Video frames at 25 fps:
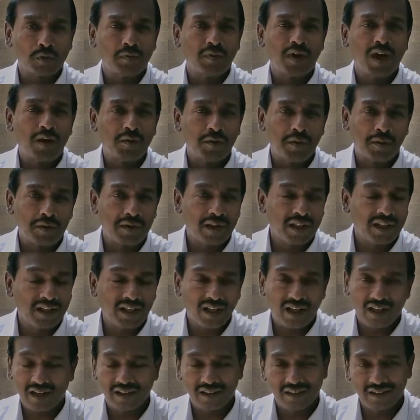I was
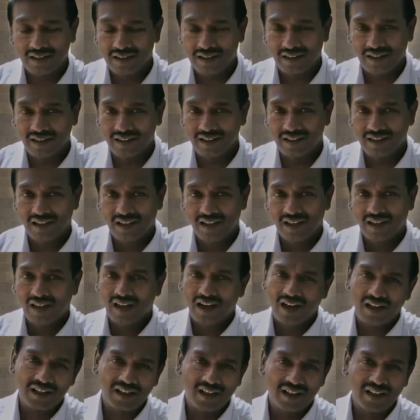like that by nature.
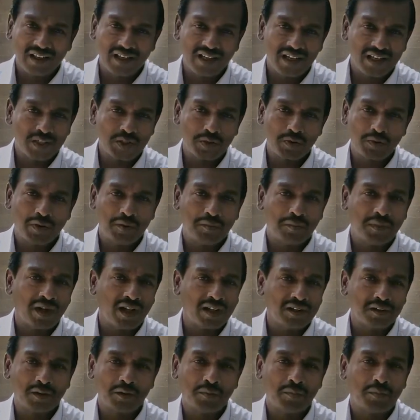But as I
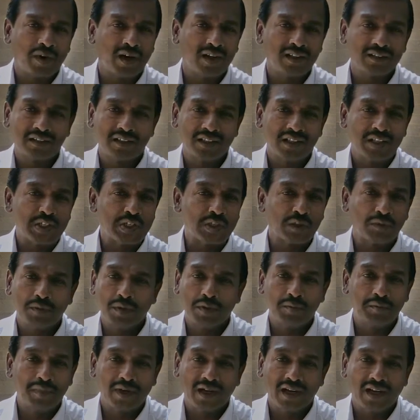kept looking upon
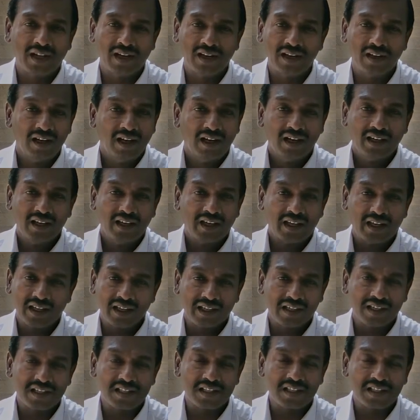Jesus and prayed,